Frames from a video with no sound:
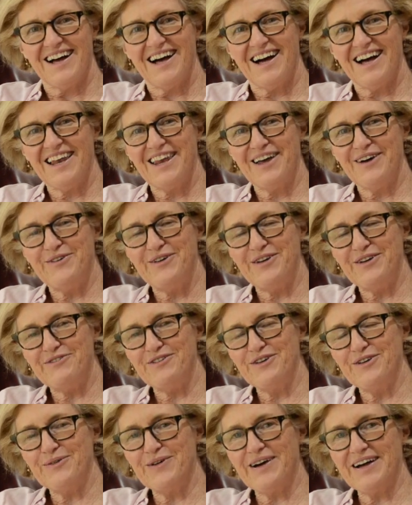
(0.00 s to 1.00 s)
Hello
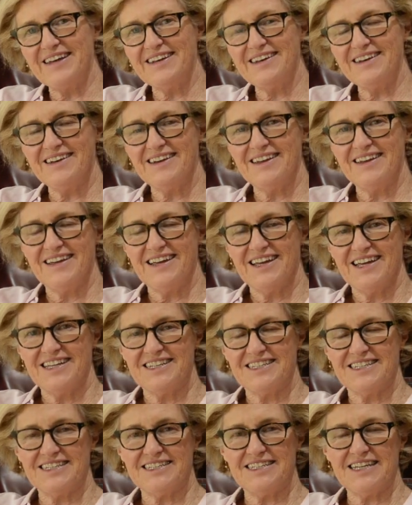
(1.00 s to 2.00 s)
everyone.
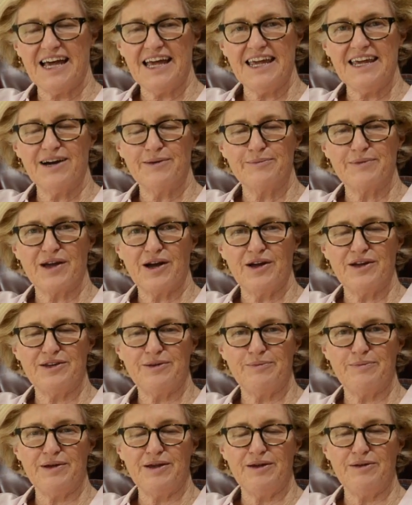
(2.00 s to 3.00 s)
Today I'm going to
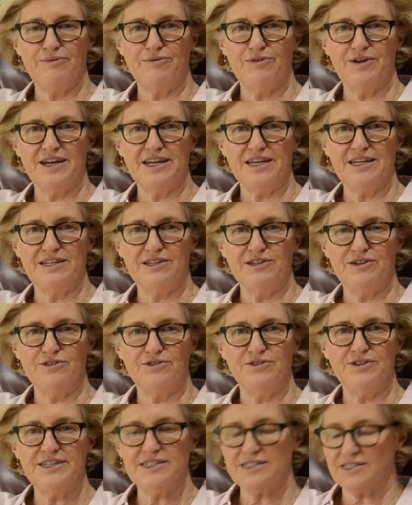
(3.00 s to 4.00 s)
be reading you
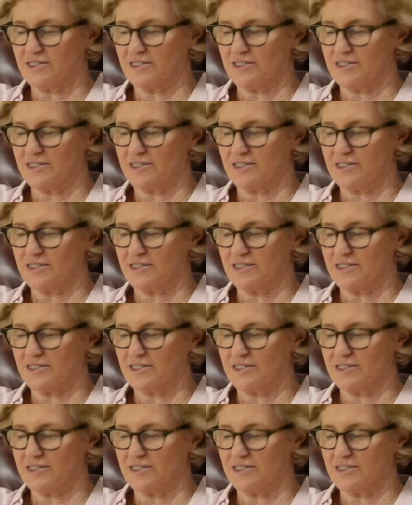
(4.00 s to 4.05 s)
this